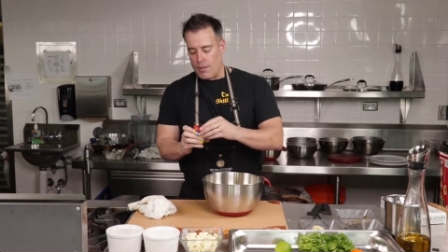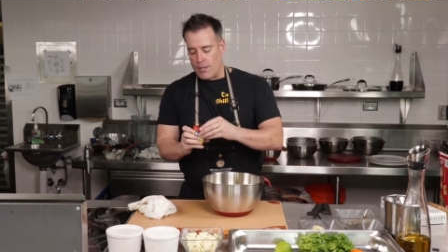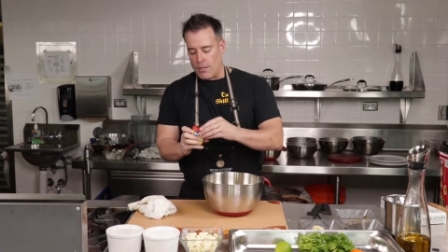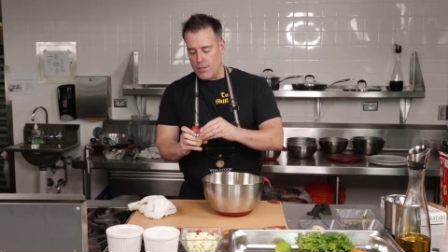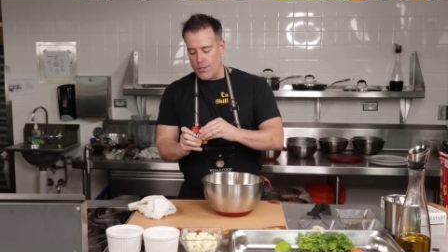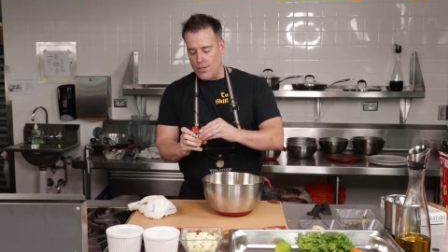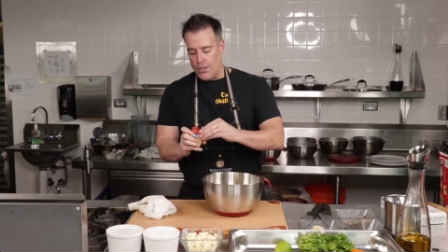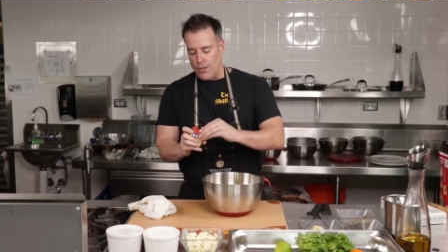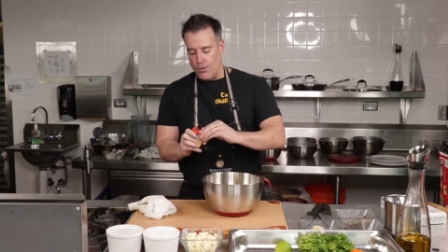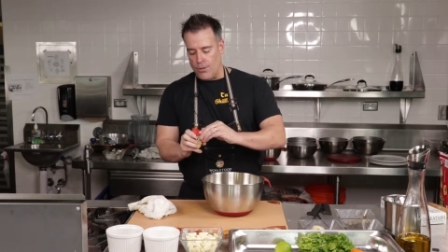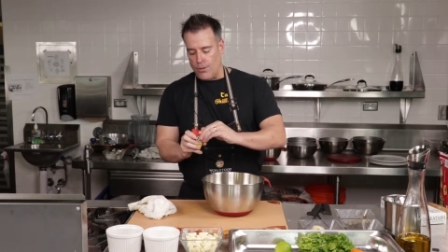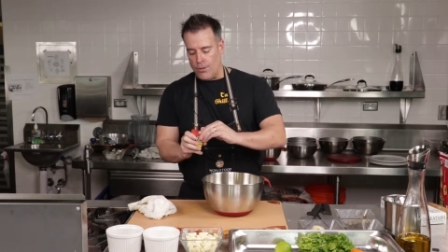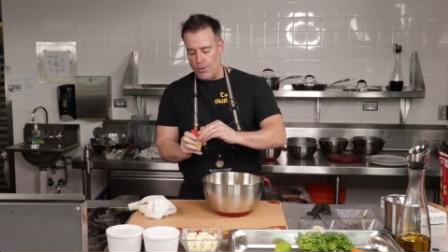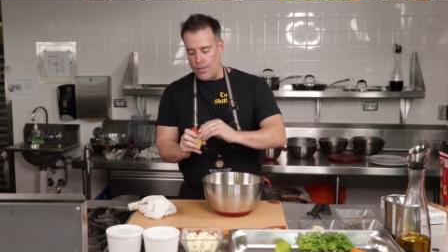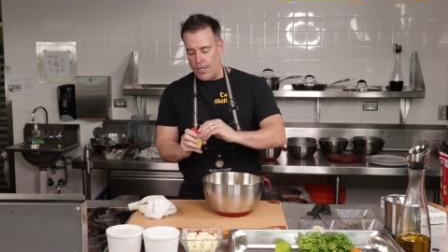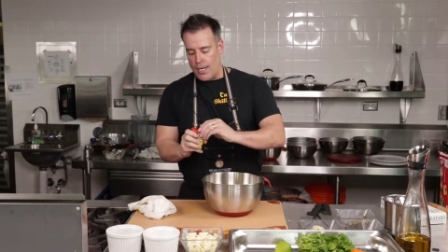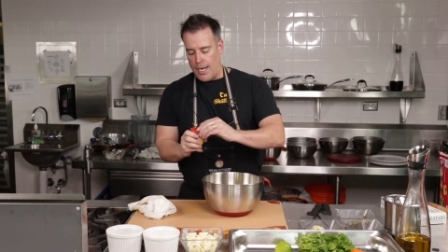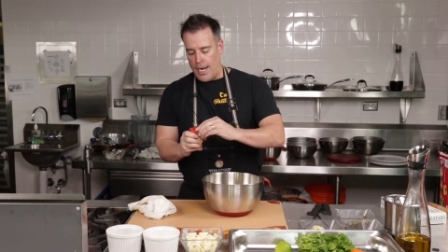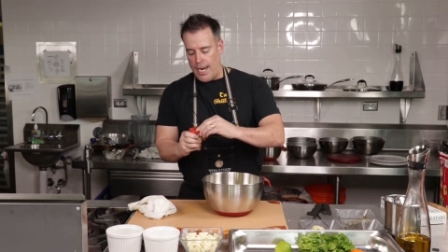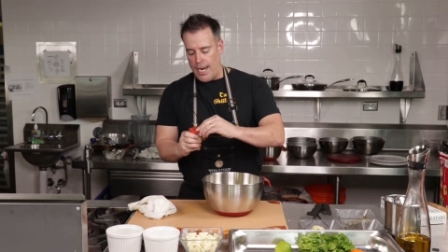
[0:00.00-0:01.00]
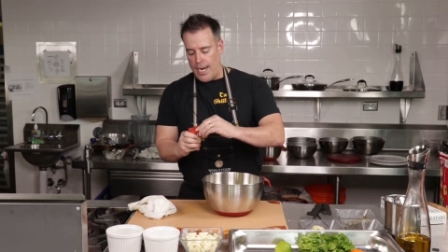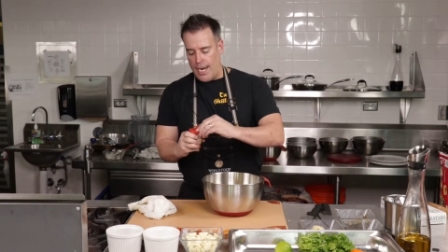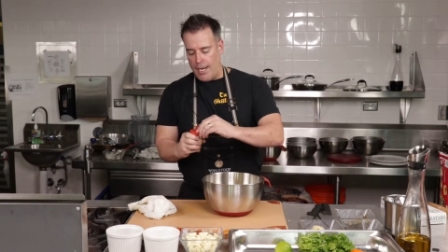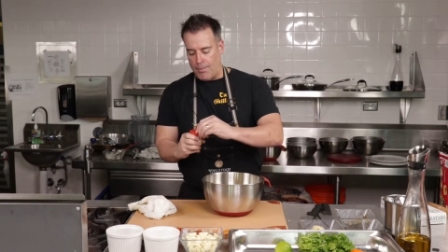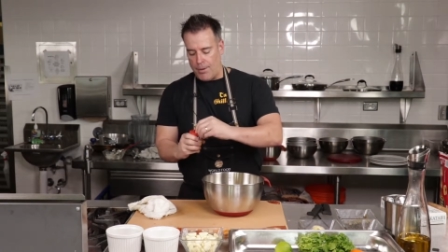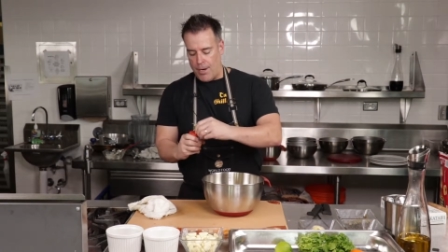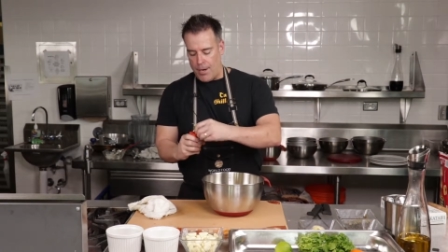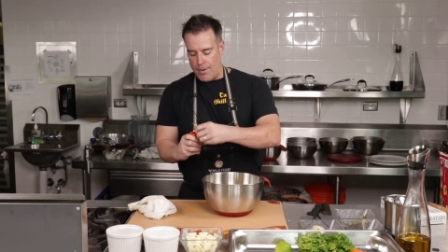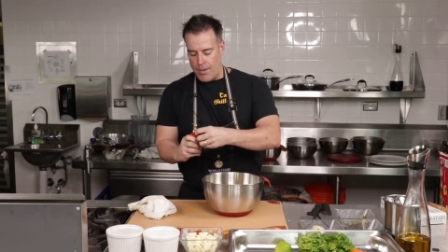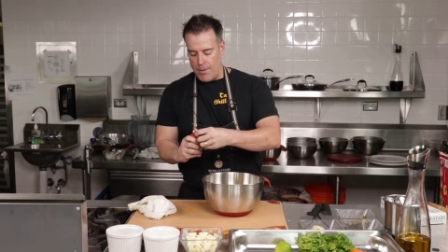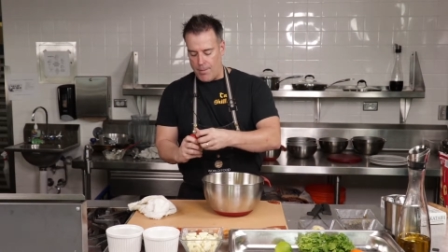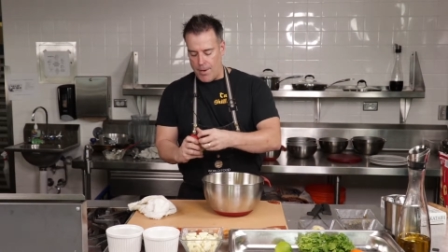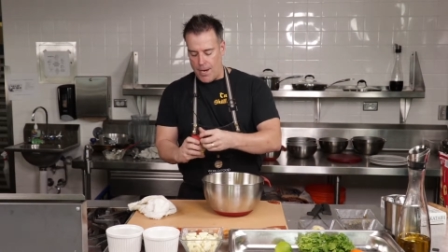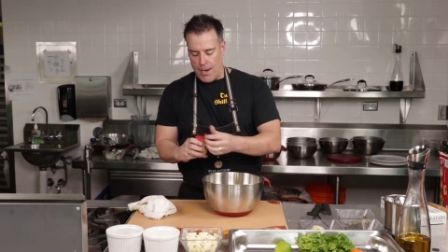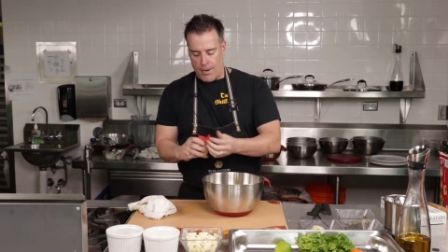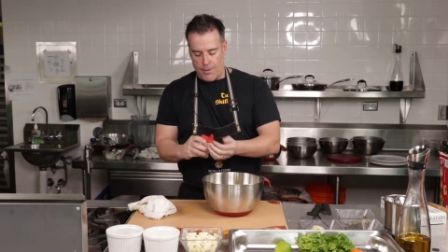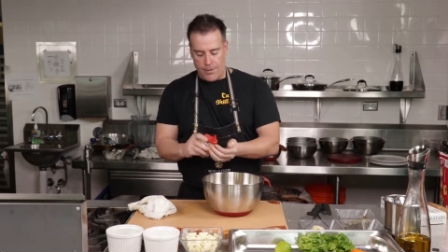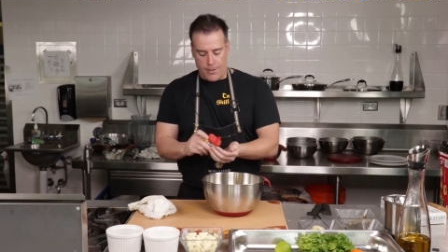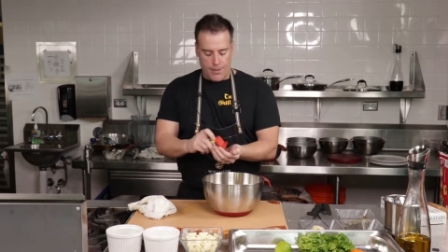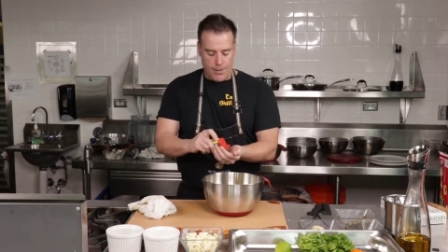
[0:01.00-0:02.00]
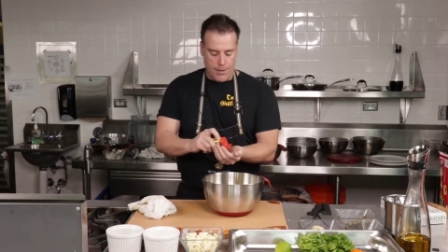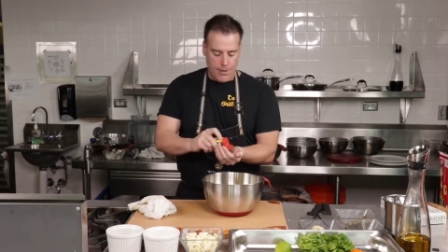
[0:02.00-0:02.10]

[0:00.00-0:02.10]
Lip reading: So you're going to add probably about,